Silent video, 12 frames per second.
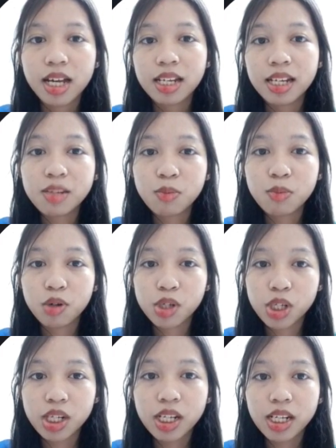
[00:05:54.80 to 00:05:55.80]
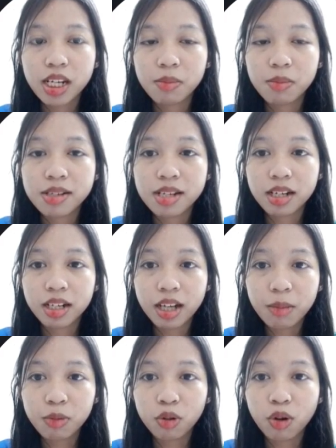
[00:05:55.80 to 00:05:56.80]
This motion enables the
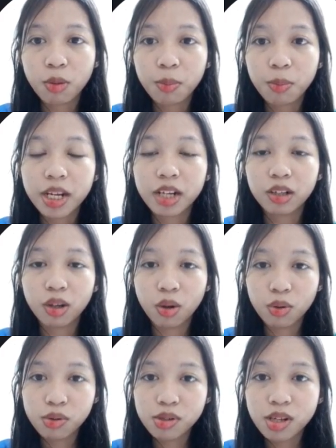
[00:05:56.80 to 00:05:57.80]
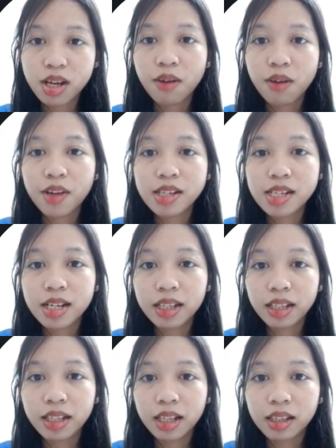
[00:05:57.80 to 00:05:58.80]
clamp to open and close,
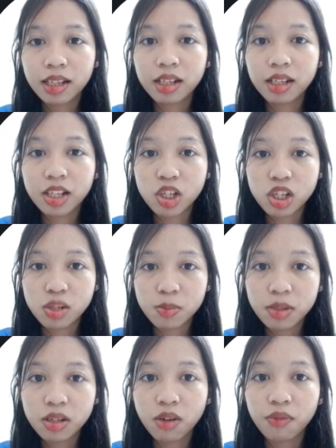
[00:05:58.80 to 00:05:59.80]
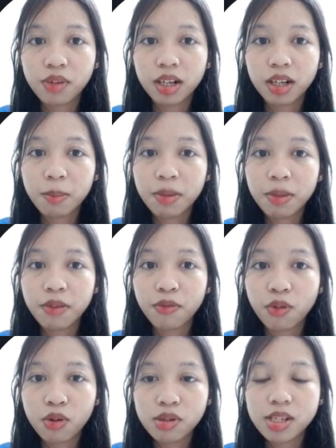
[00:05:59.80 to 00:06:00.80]
facilitating the adjustment of the clamping
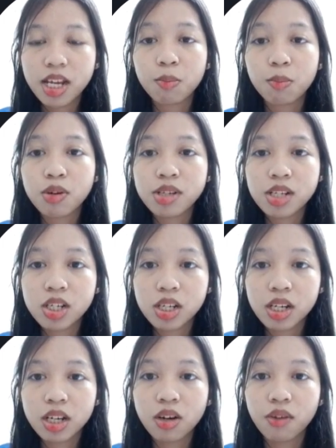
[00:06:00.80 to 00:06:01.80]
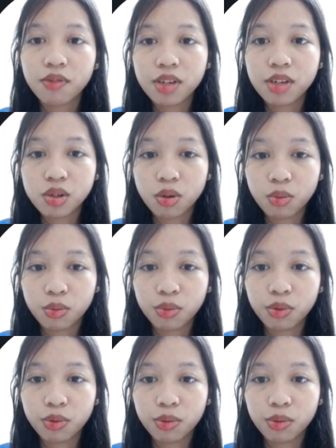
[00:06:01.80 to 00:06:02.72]
force and positioning of the jaws.